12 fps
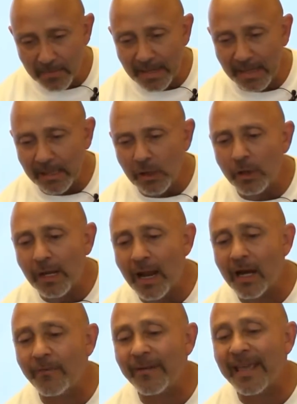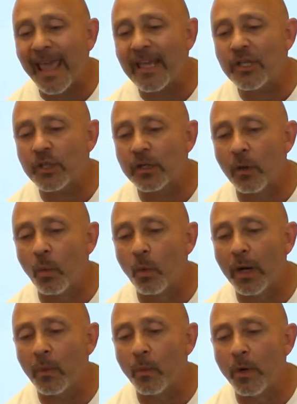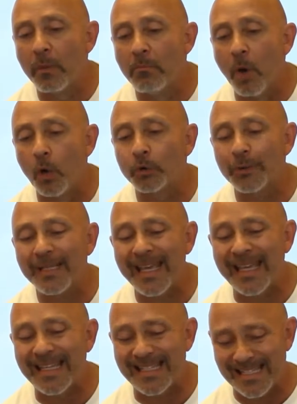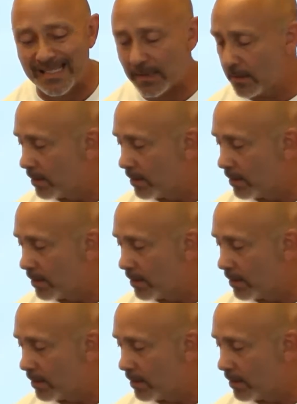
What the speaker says: a little clarification on what remote is.